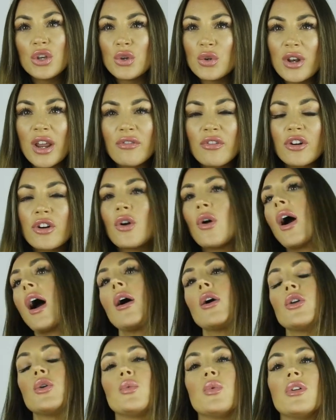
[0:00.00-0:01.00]
you never know
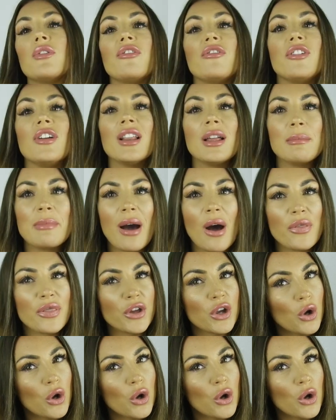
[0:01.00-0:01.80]
how you will feel about